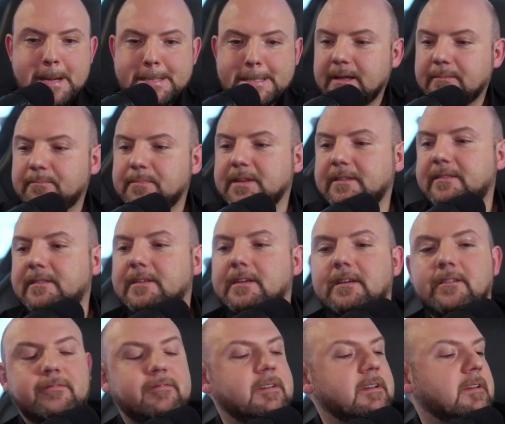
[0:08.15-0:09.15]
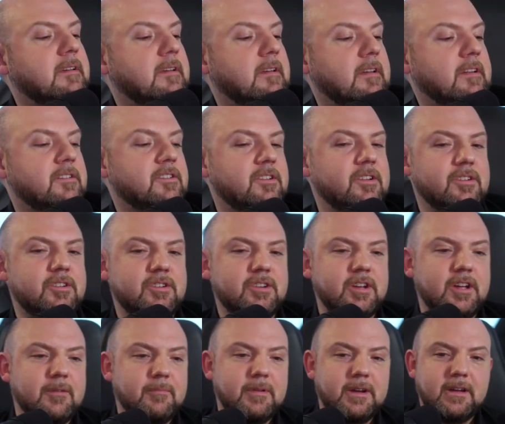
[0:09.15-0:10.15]
let me see if I can actually
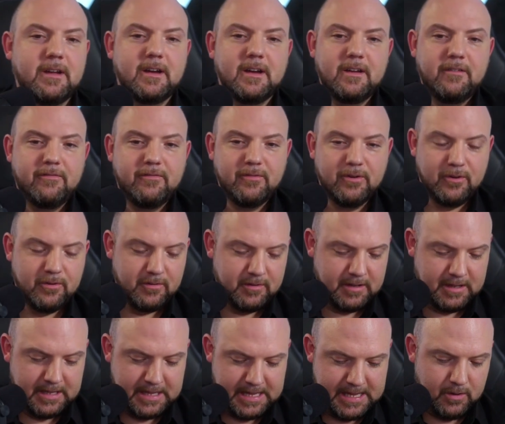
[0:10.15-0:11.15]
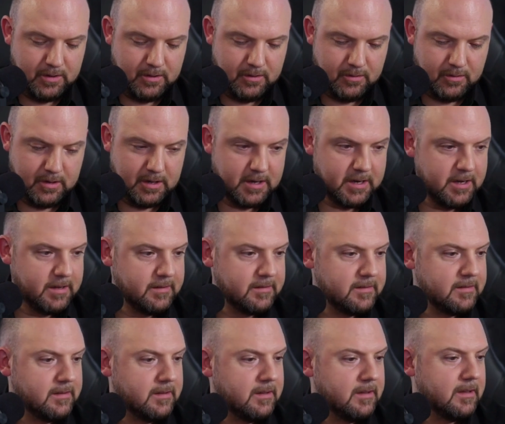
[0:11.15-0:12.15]
share my iPhone with you
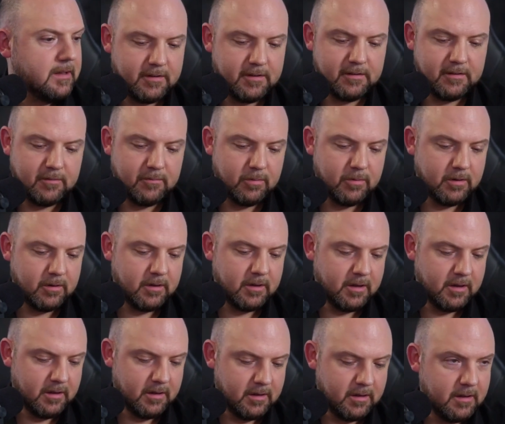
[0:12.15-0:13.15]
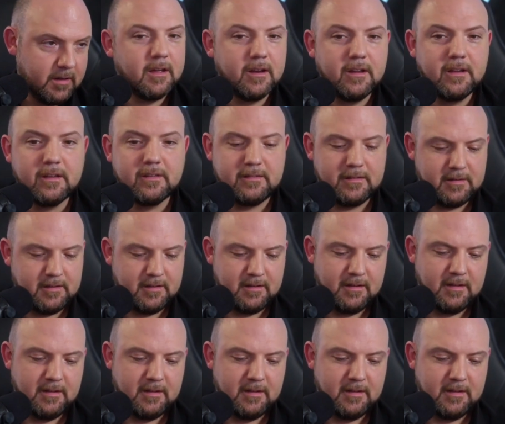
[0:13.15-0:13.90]
guys. This is working. It is.